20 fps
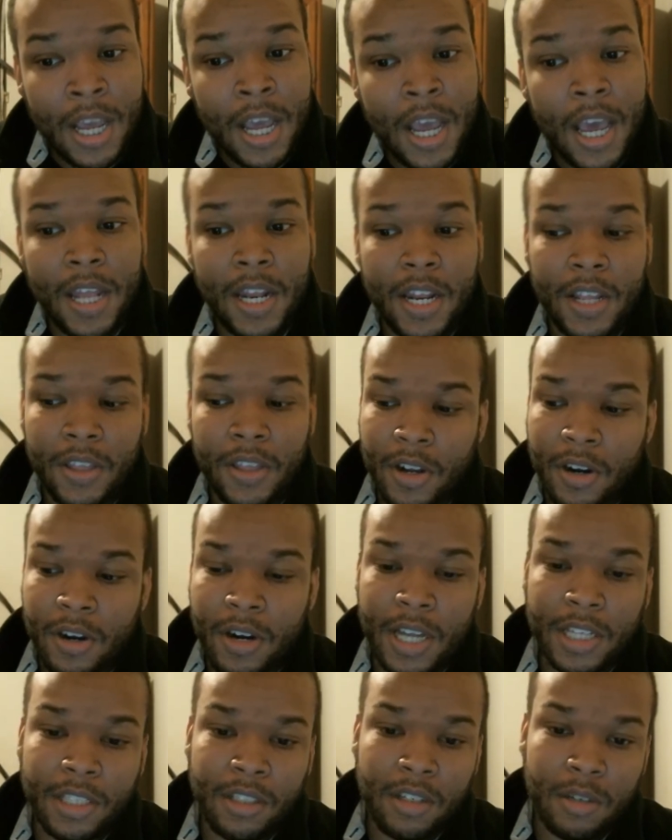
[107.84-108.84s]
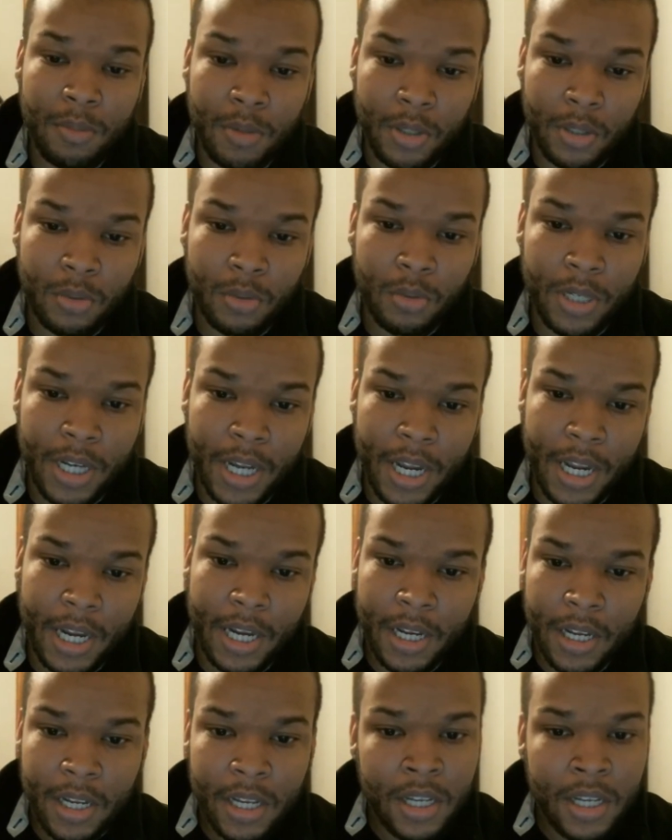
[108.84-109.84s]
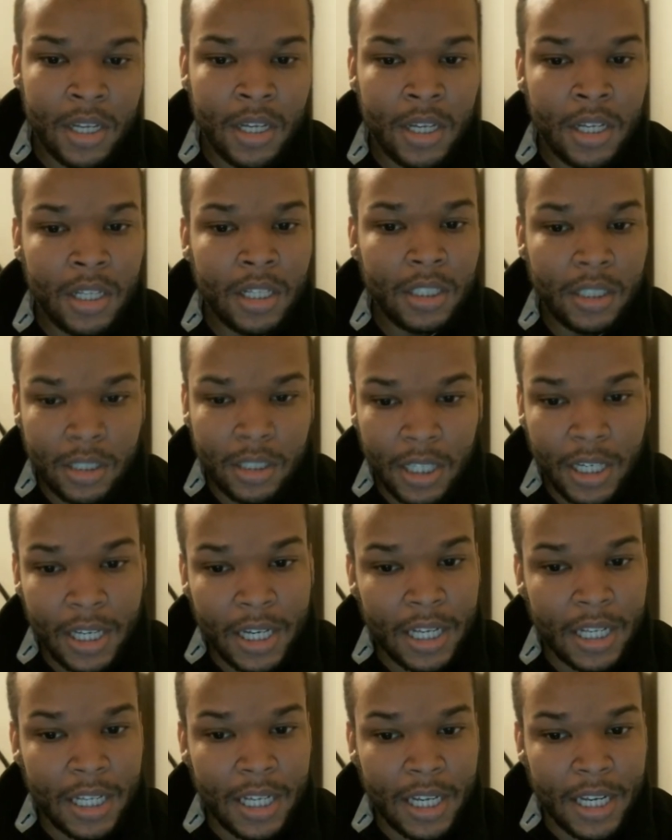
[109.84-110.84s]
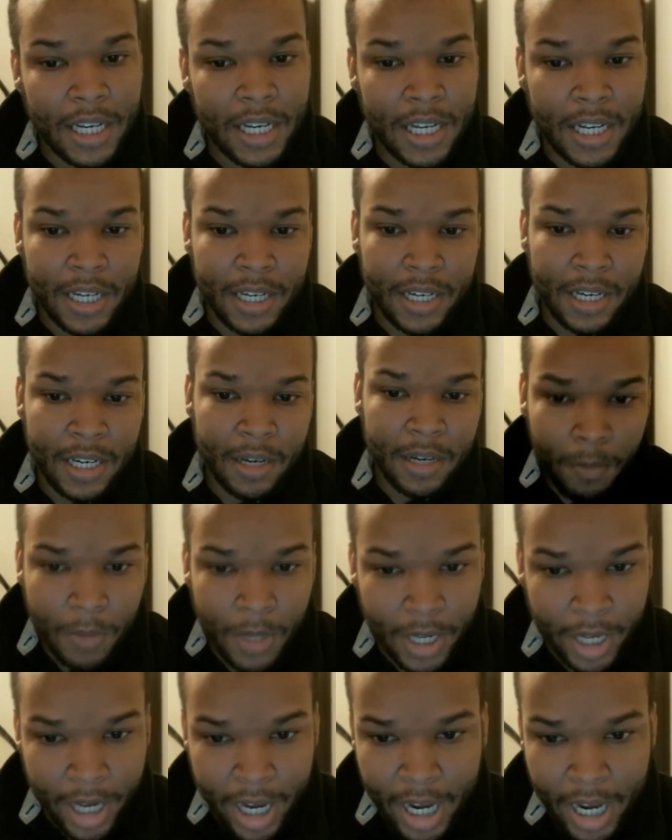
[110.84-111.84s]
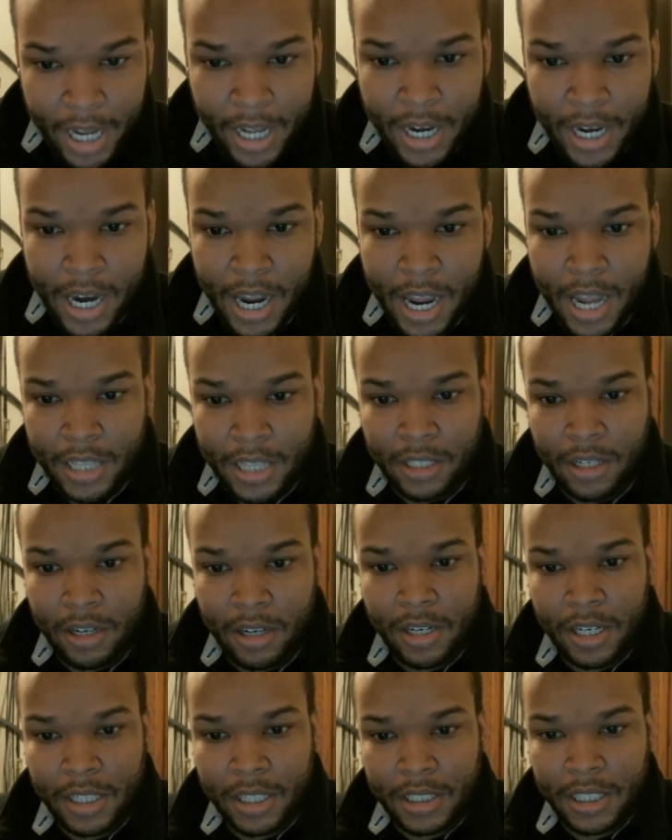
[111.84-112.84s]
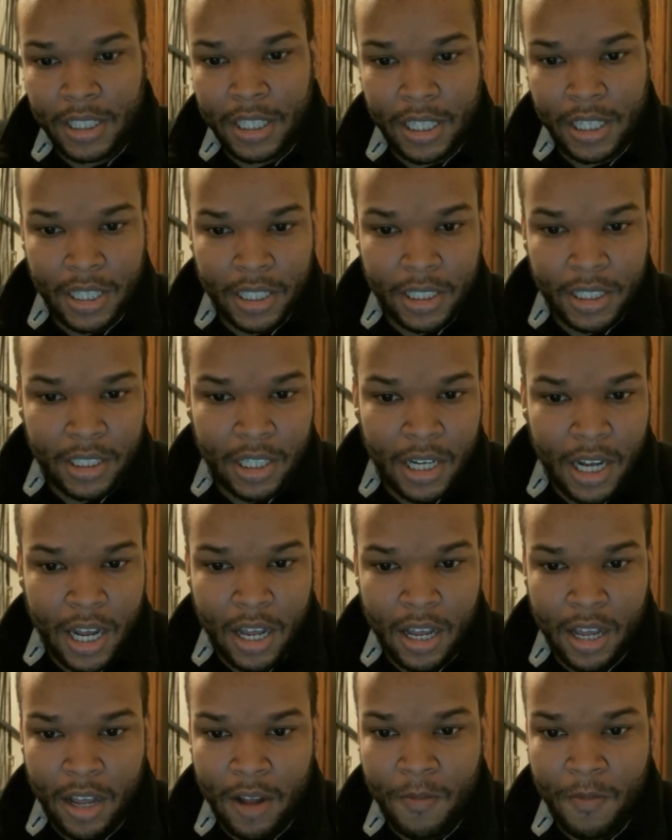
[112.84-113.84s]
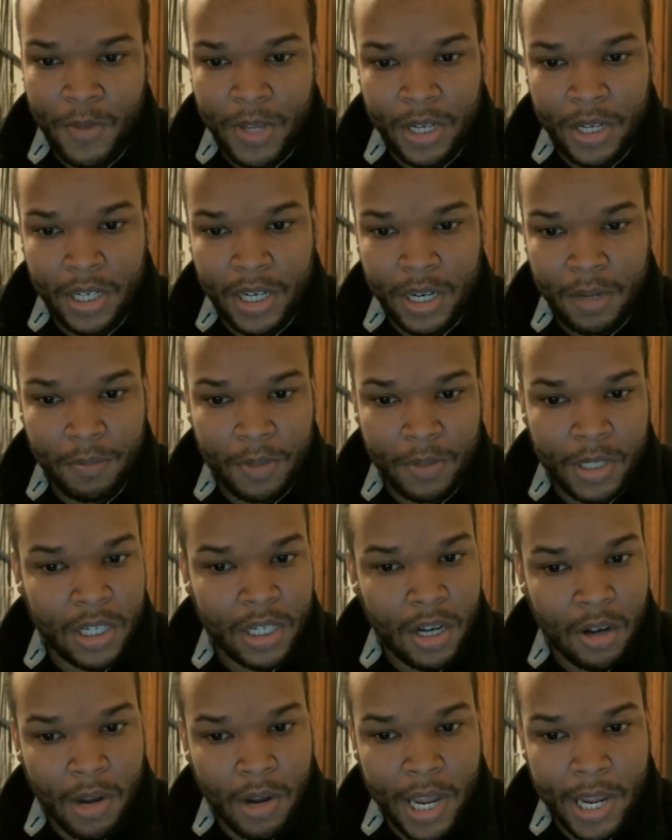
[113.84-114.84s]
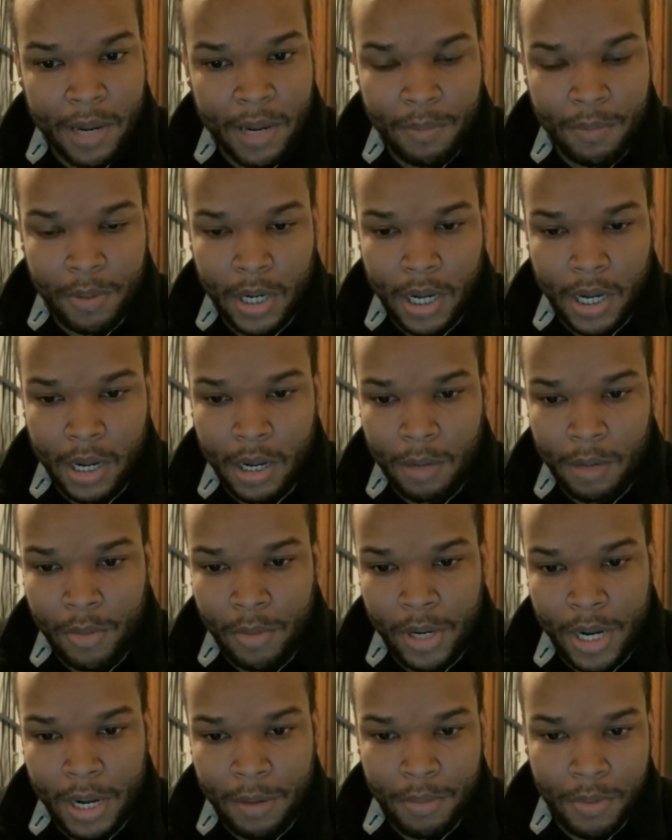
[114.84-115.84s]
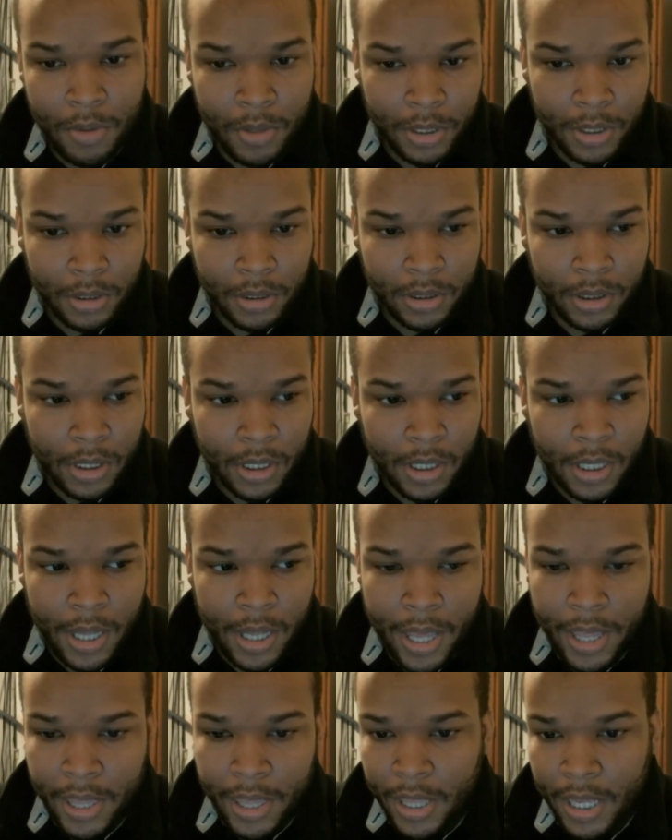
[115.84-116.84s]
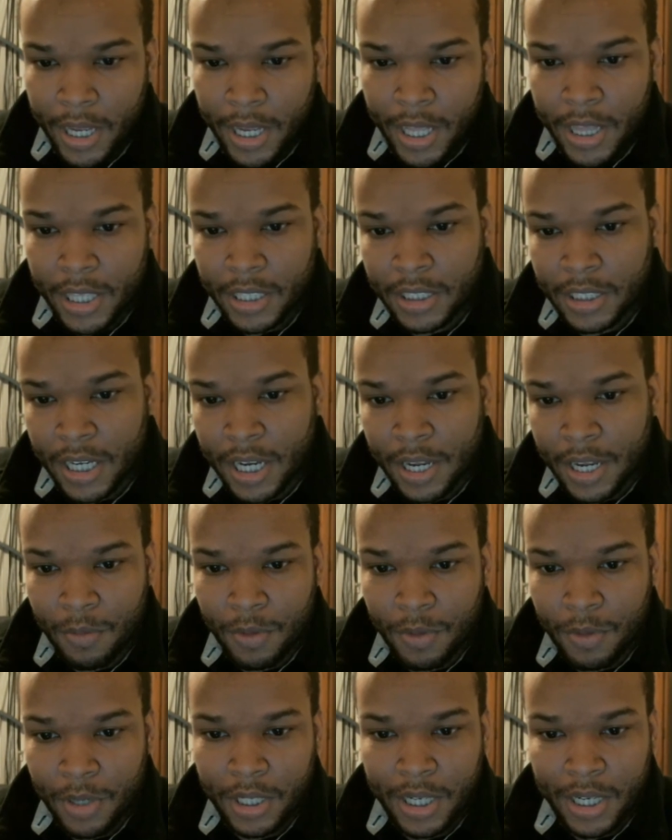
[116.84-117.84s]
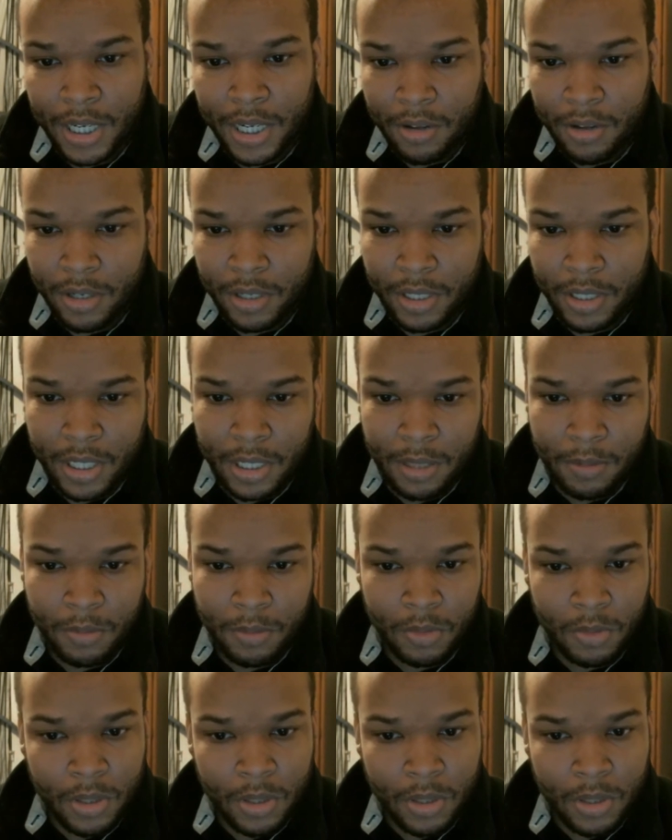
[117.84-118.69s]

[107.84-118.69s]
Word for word: and then third night 0.28. Luckily, it didn't dip again as hard as it did. It dipped, you know, 8.8 points, and then the second one it only dipped